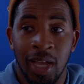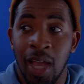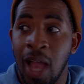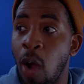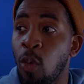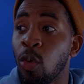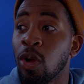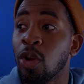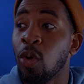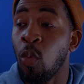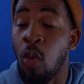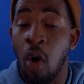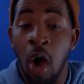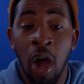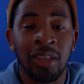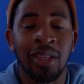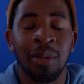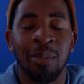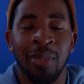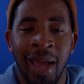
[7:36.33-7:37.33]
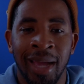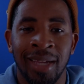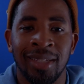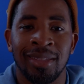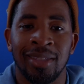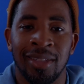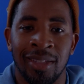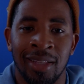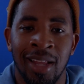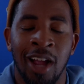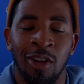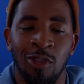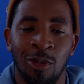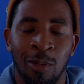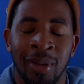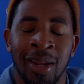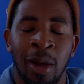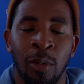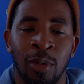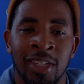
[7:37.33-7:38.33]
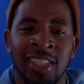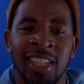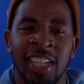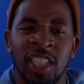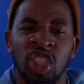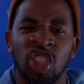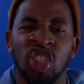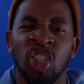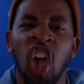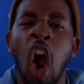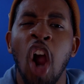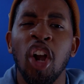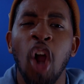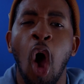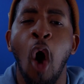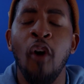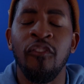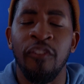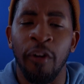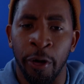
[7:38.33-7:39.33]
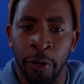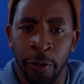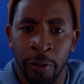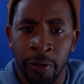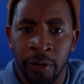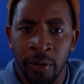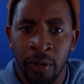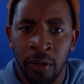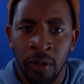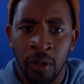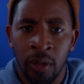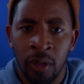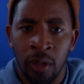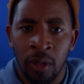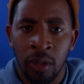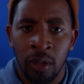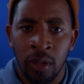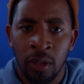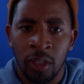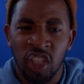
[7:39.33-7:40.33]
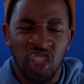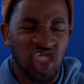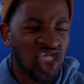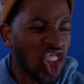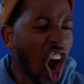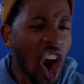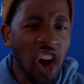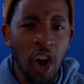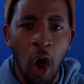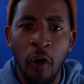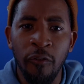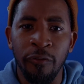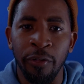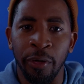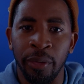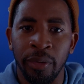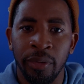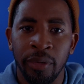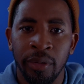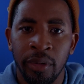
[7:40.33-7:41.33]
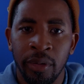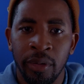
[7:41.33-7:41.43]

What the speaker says: I would have walked them back into the locker room and I would have said, start over! Start over!